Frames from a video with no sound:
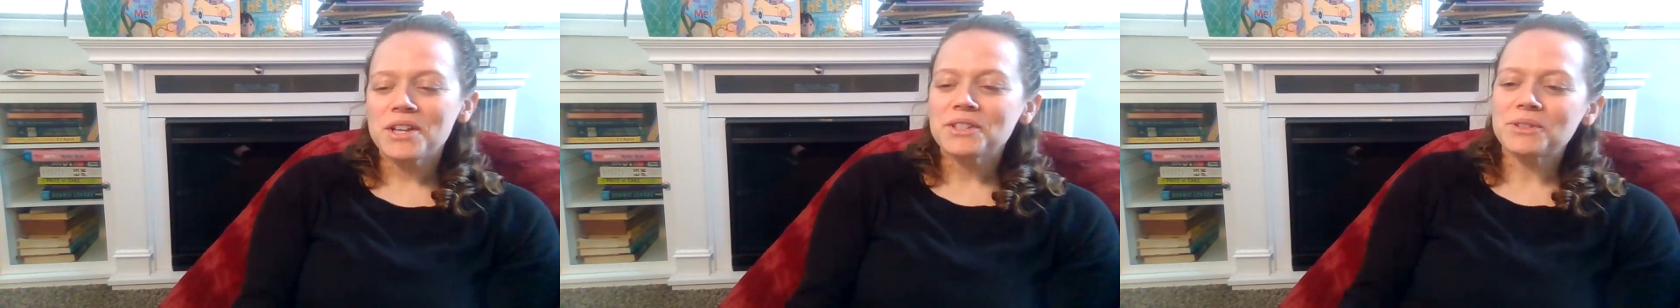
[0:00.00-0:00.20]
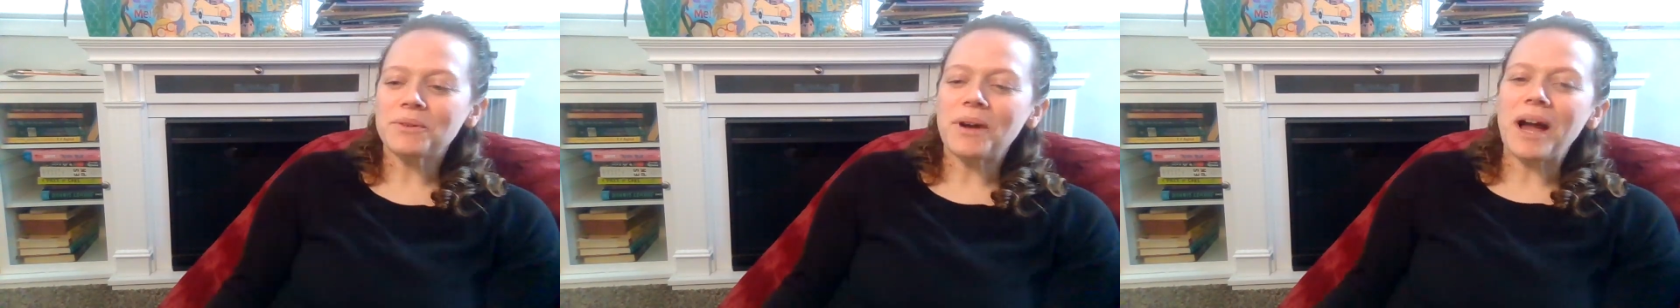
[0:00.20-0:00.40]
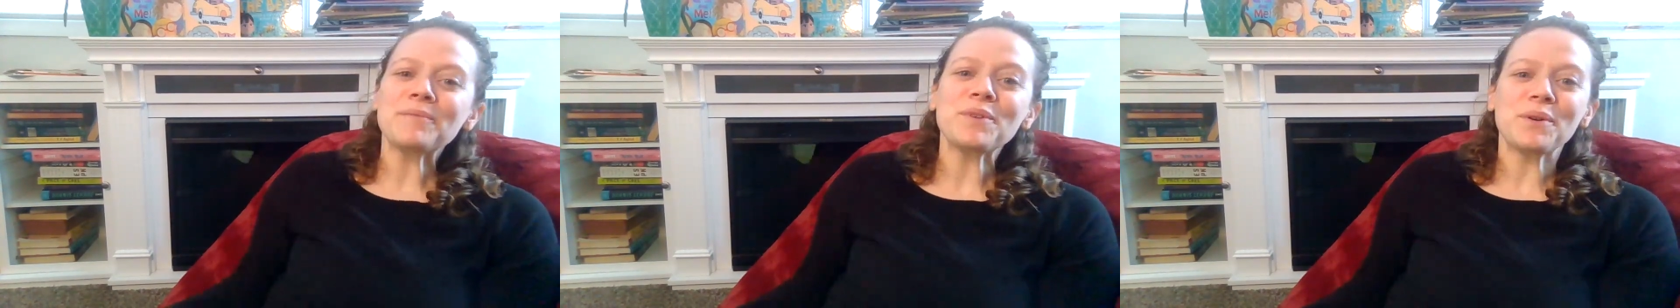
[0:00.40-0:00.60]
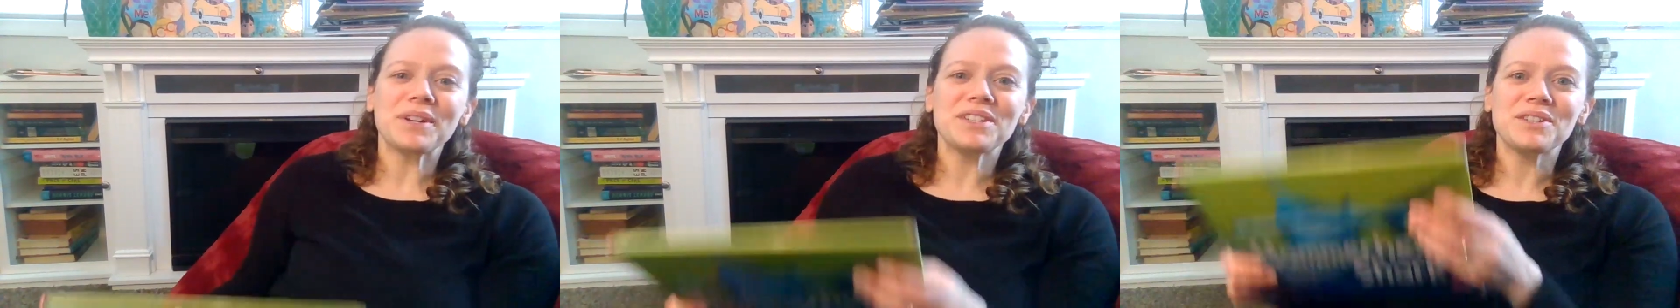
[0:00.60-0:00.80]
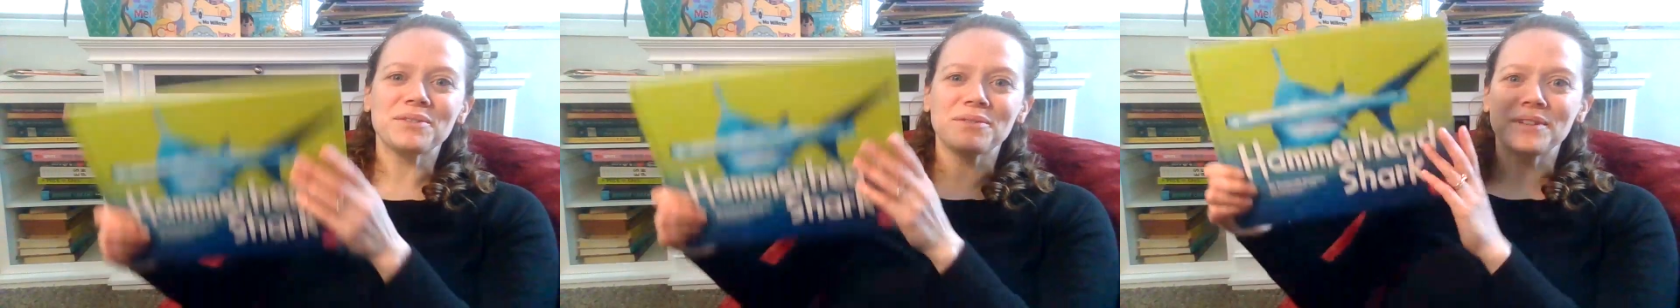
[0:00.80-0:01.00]
So I'm
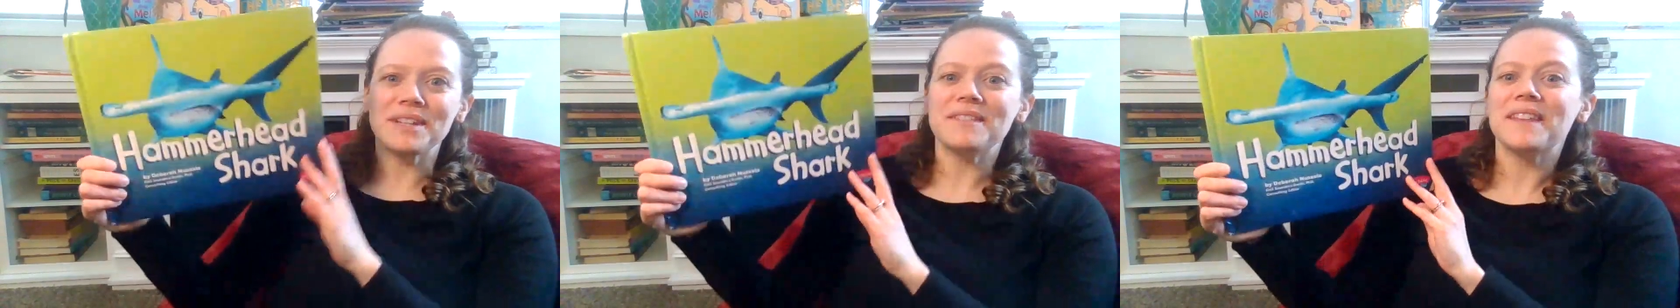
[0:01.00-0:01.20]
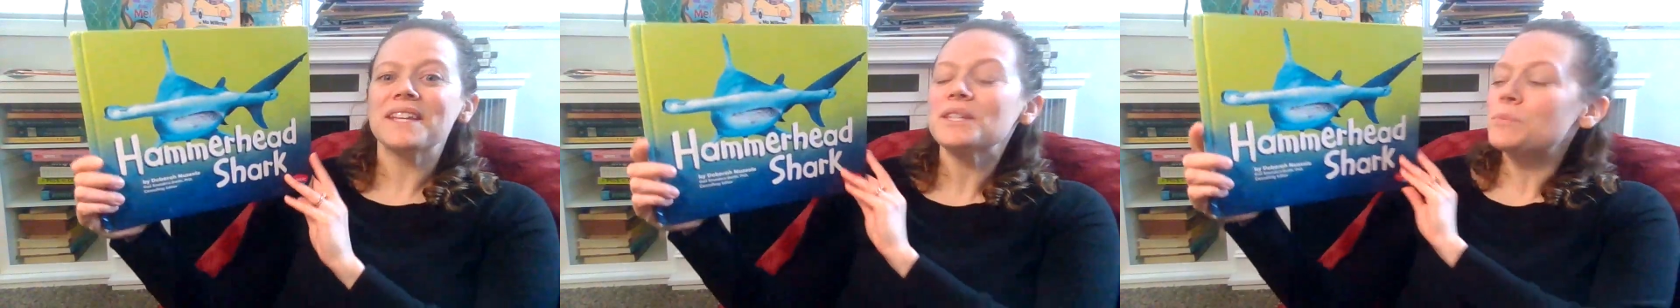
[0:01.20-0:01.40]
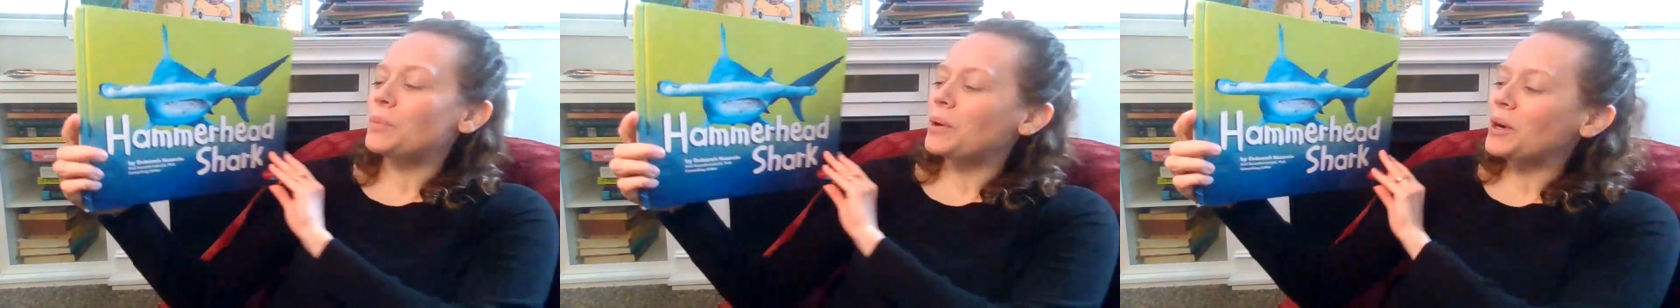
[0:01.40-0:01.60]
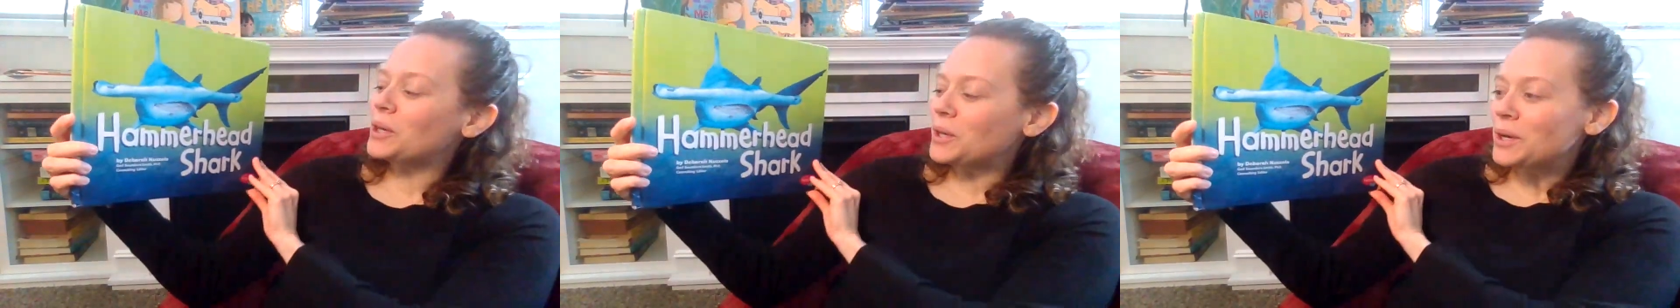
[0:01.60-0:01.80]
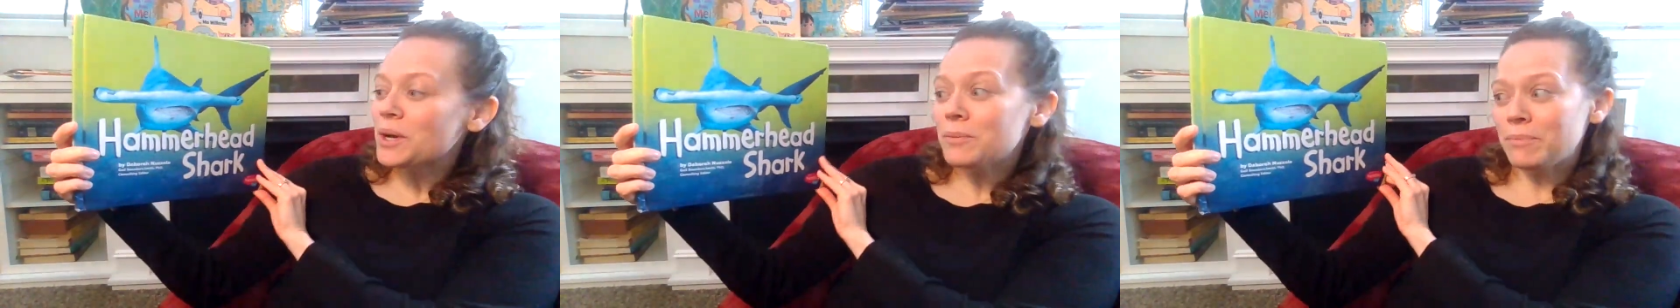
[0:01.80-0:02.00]
going to read this book